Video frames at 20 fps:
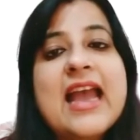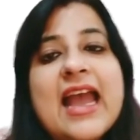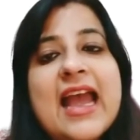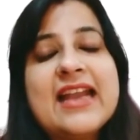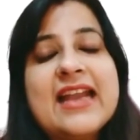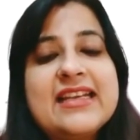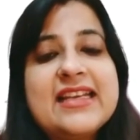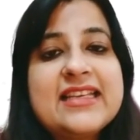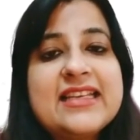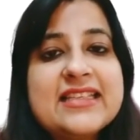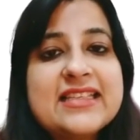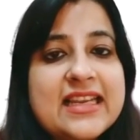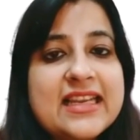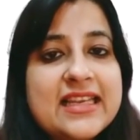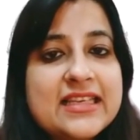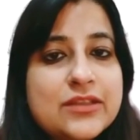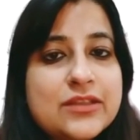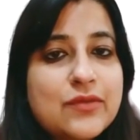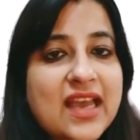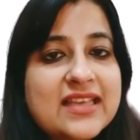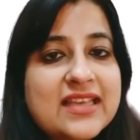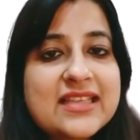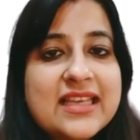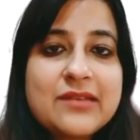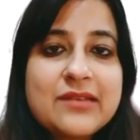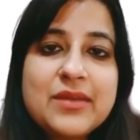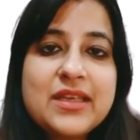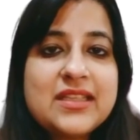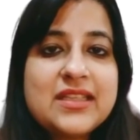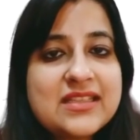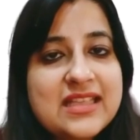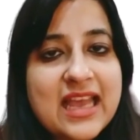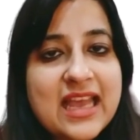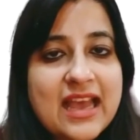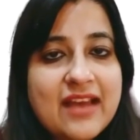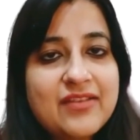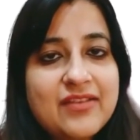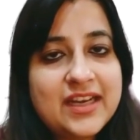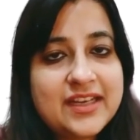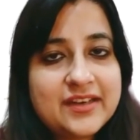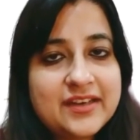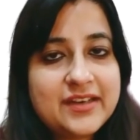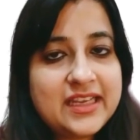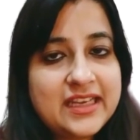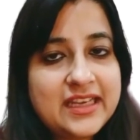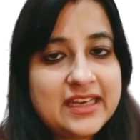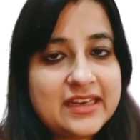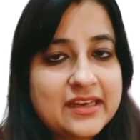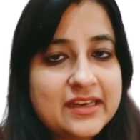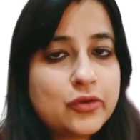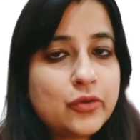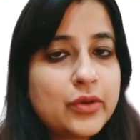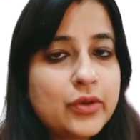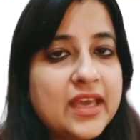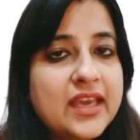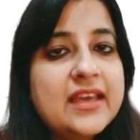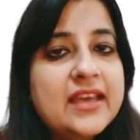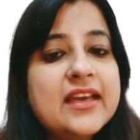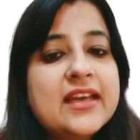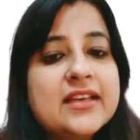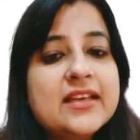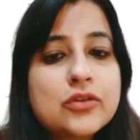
And T series vaccine means they have letter T in it, okay.